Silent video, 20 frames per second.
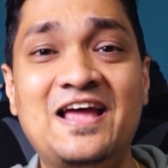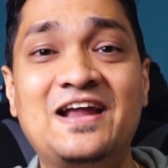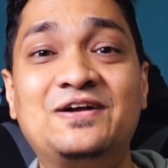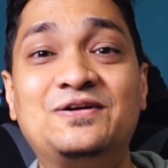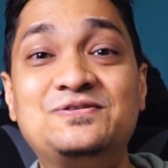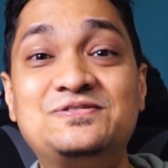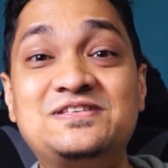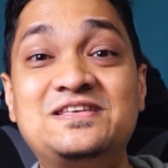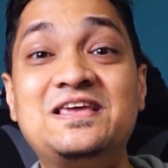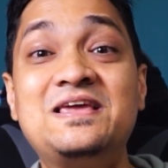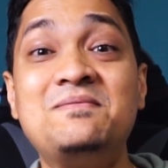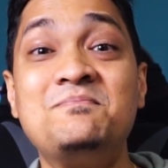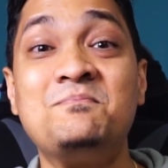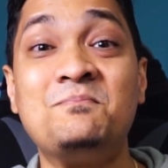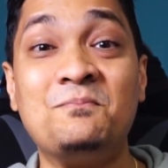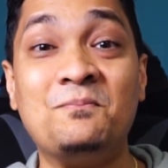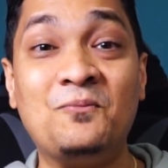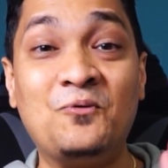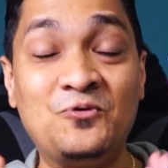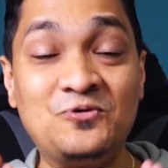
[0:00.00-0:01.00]
to see
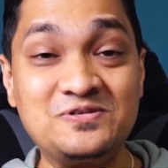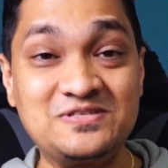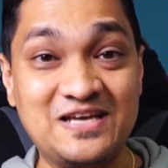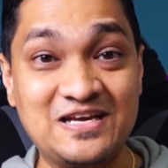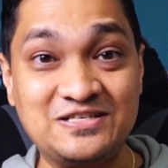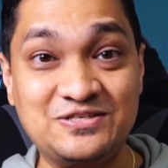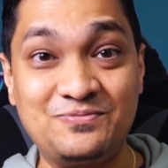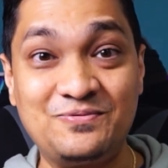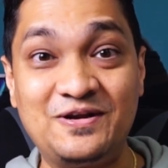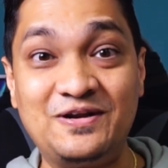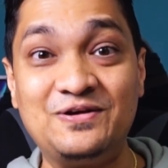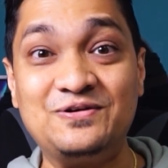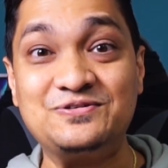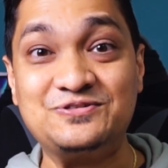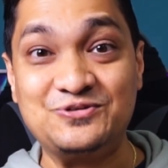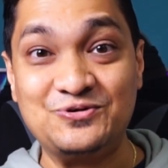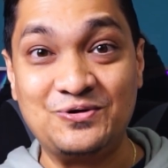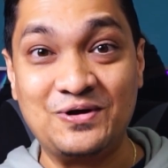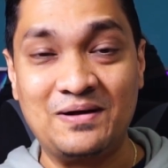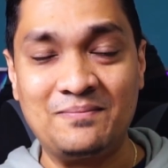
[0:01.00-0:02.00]
more such videos
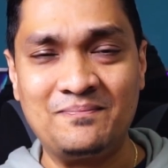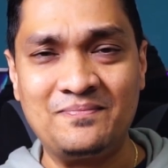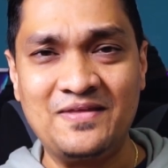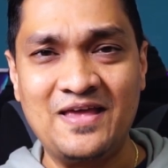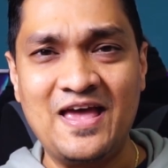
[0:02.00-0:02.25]
to come.